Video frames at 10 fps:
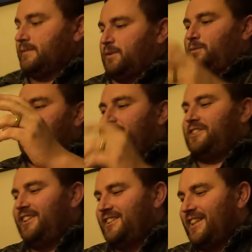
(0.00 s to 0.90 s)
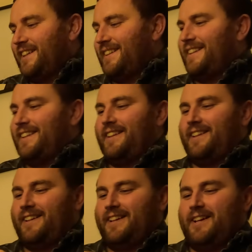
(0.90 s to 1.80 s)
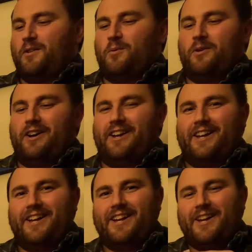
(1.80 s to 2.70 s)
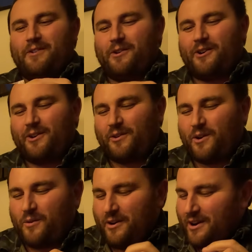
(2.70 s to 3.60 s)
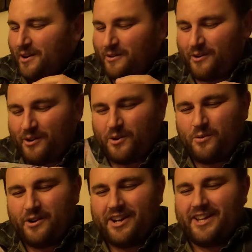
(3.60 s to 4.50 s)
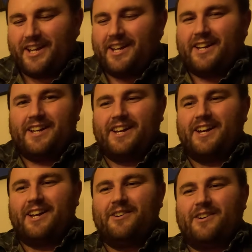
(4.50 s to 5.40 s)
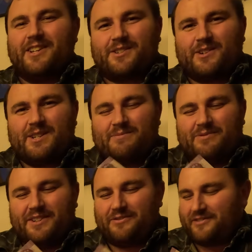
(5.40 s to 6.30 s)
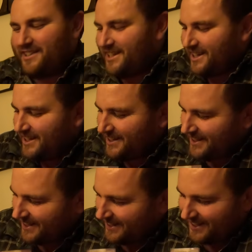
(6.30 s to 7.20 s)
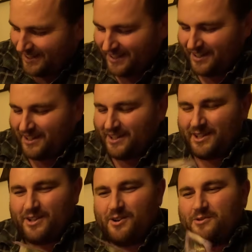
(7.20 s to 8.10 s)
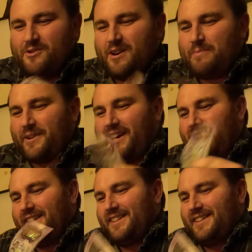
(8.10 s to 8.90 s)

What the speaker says: Oh, jeez. Well, hey, we're onto a winner here. A nice crisp 50. You ripper.